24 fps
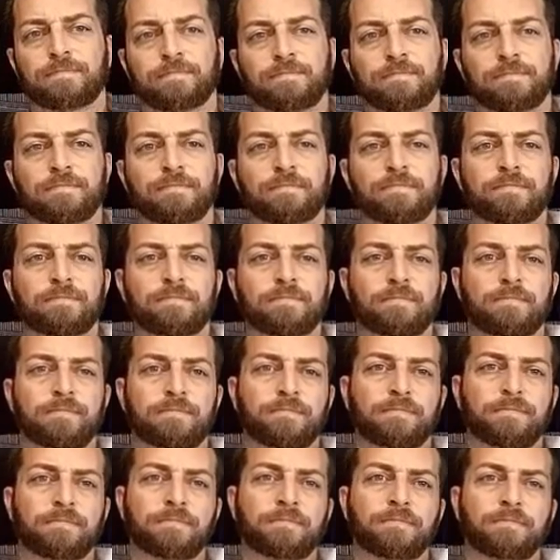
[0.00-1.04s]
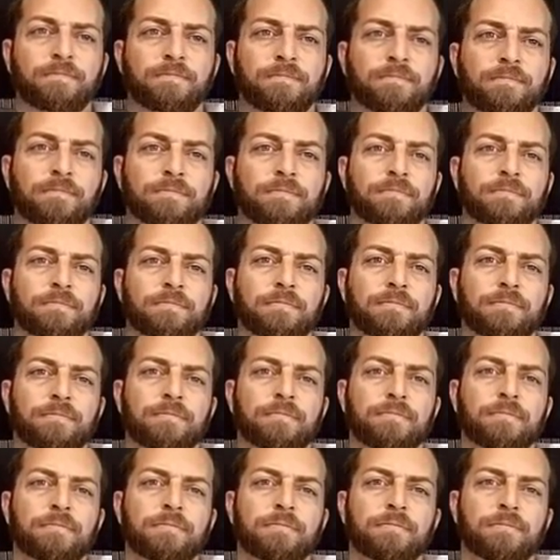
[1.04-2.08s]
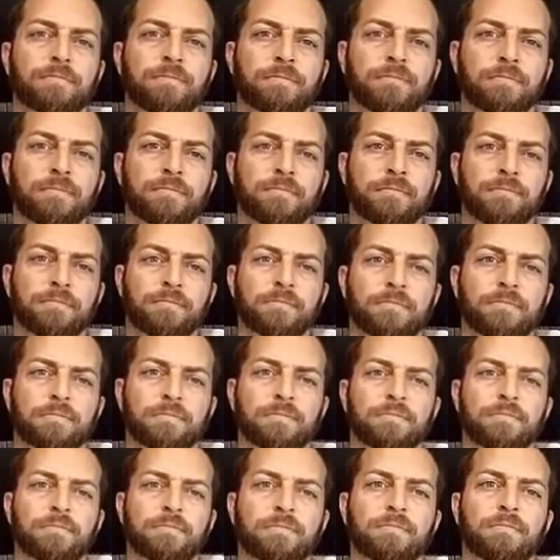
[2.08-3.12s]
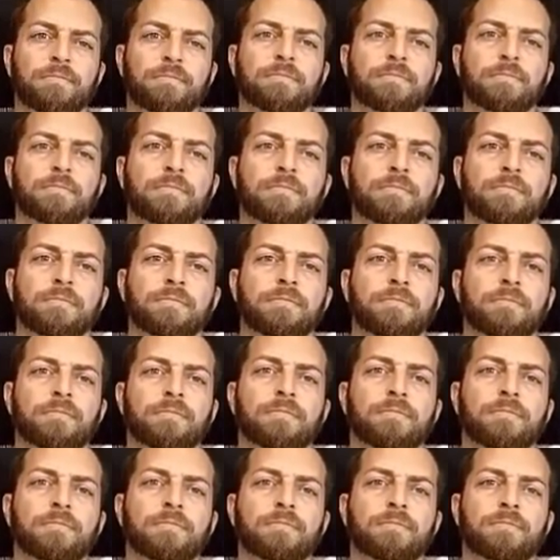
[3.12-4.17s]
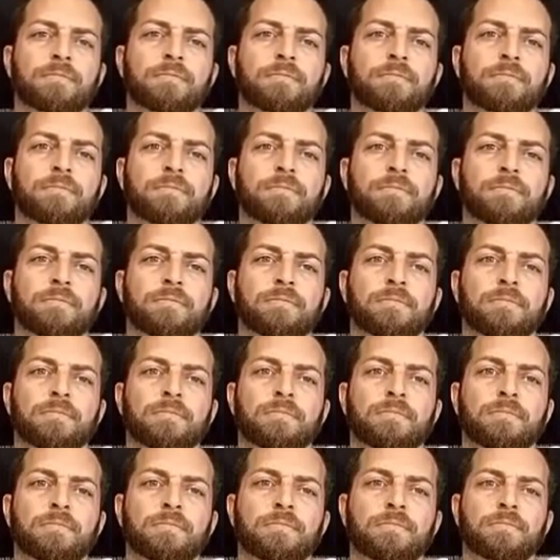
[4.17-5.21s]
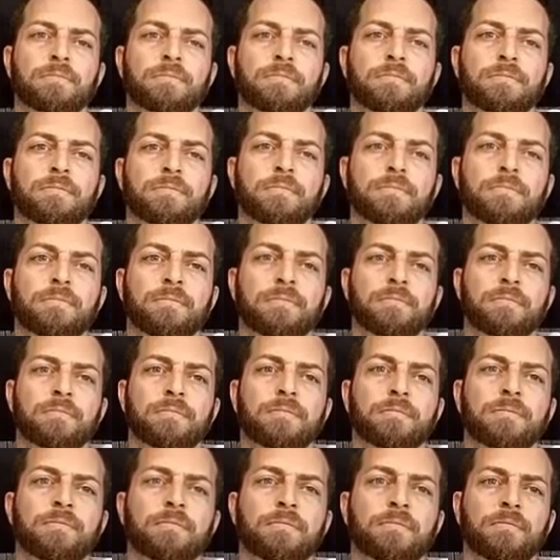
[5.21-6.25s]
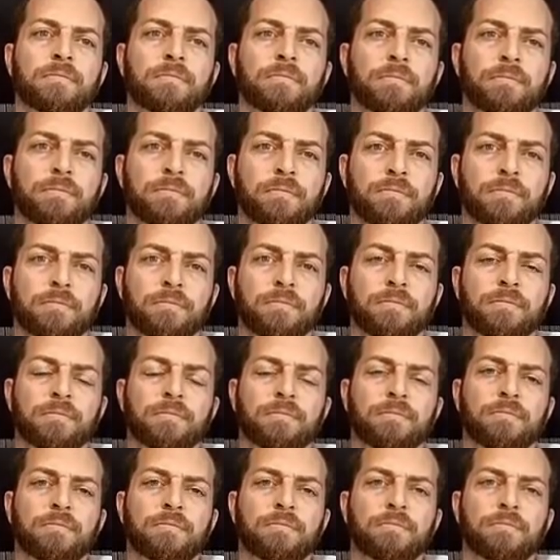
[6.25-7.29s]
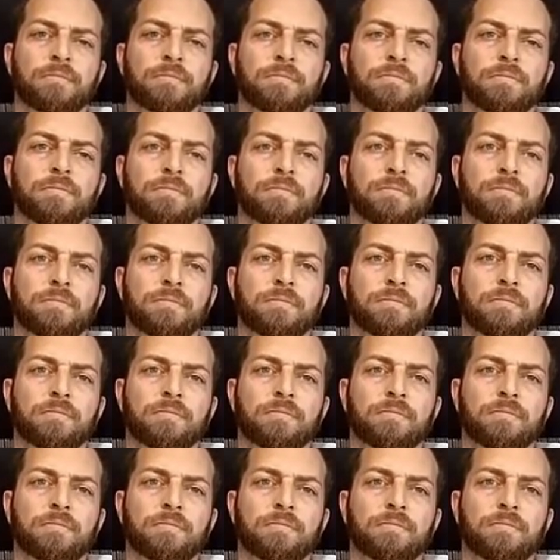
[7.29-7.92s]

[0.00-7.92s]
[no speech]